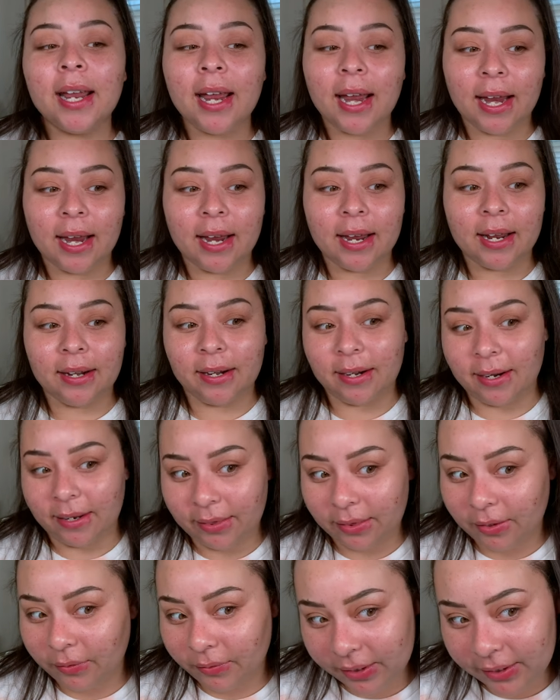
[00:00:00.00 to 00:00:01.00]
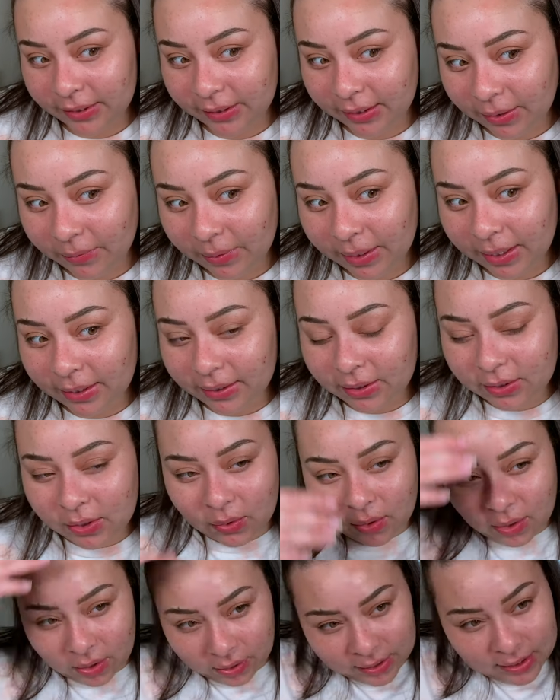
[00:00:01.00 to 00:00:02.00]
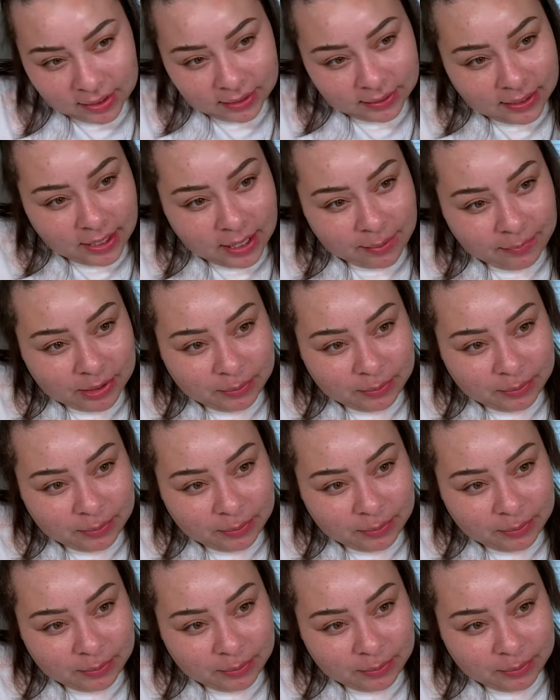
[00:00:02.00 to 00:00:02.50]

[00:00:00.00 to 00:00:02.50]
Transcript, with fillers: And the reason I waited so long this time